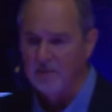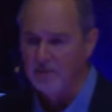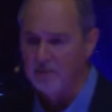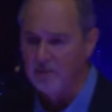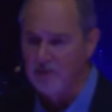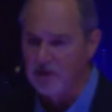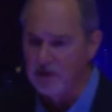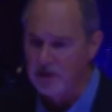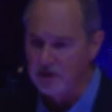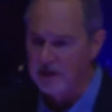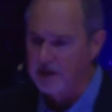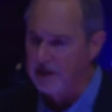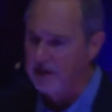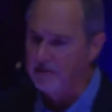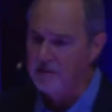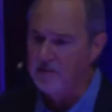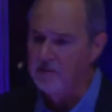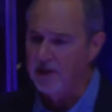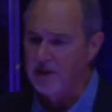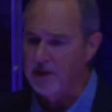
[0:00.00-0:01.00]
and preaching and
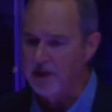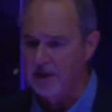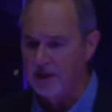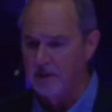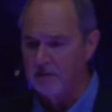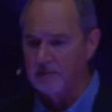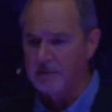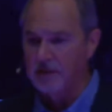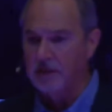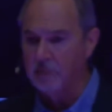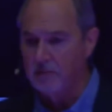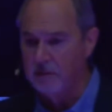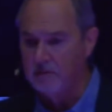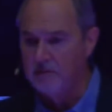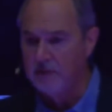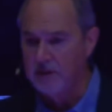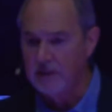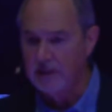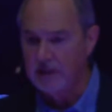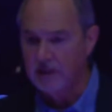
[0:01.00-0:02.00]
everybody comes like we've
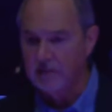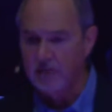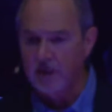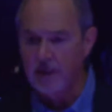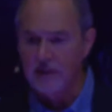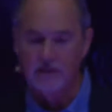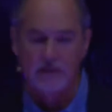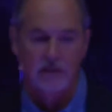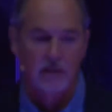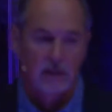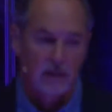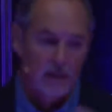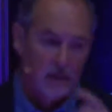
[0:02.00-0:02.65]
seen in the past.